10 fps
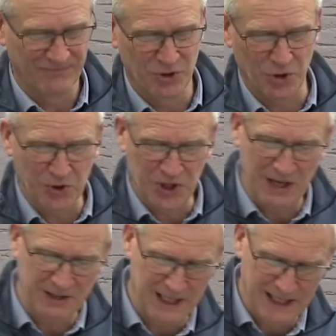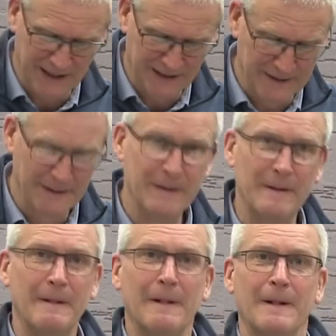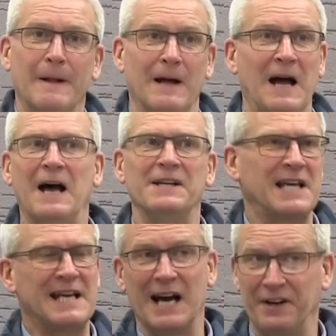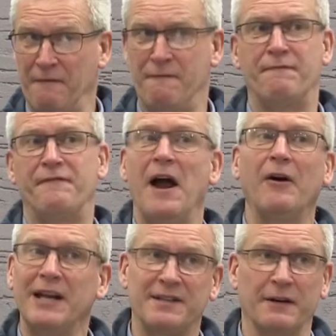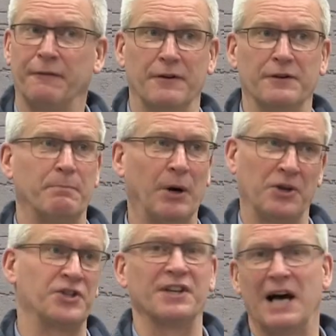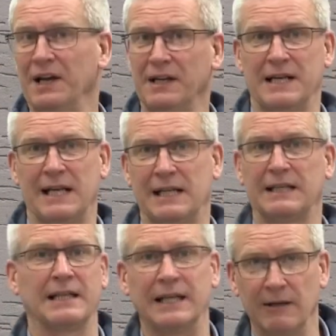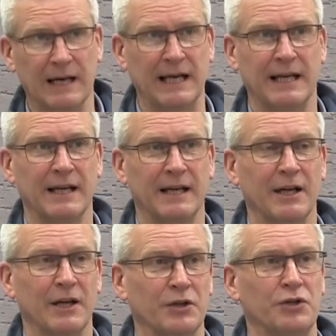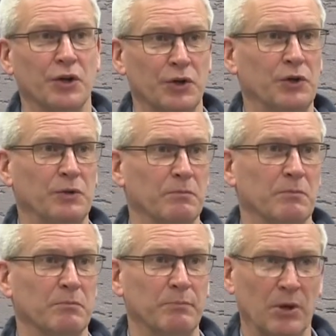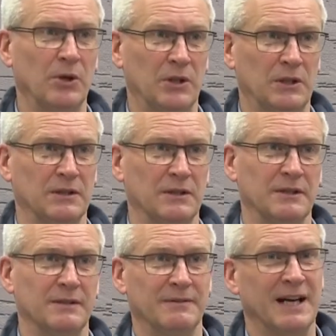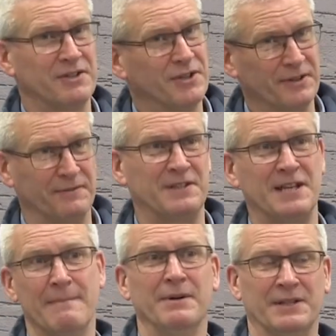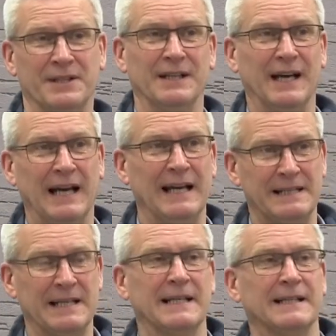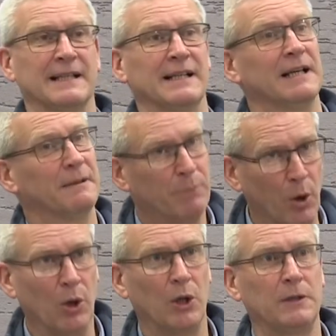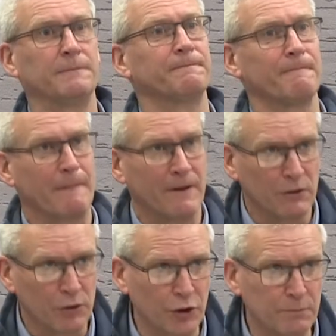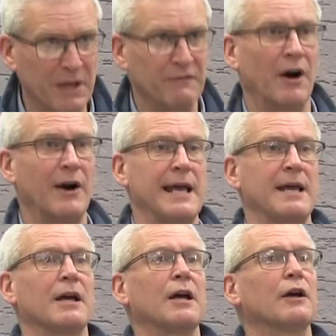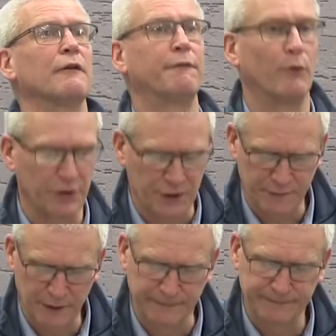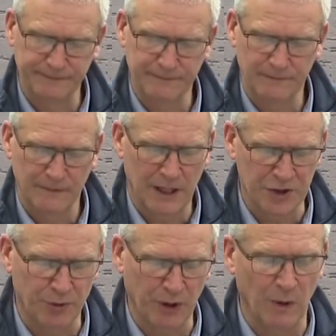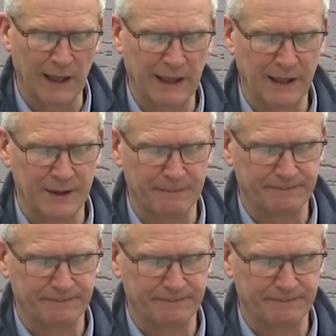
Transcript: Jew Gentile, and he had a very different personality, clearly, to Paul. That sort of timid idea. Paul could be very forceful as required.